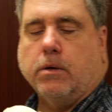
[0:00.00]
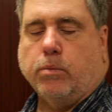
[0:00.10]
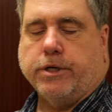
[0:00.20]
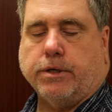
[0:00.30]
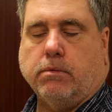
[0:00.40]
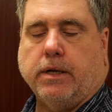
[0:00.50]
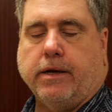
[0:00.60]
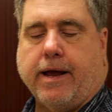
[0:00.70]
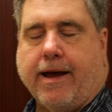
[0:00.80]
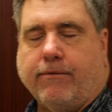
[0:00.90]
We should
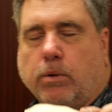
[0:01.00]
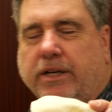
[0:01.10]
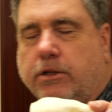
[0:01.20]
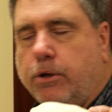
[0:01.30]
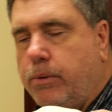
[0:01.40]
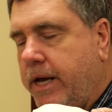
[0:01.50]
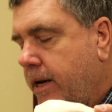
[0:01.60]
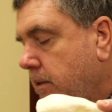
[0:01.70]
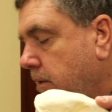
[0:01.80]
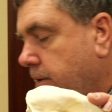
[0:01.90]
really have only 2
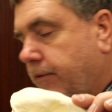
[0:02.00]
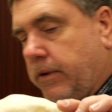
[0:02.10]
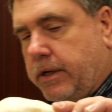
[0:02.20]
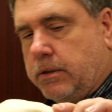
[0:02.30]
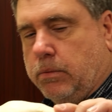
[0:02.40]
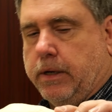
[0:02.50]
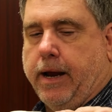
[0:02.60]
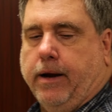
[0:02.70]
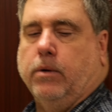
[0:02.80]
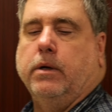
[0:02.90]
guesses for this one
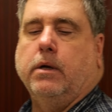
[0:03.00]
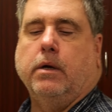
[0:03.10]
now.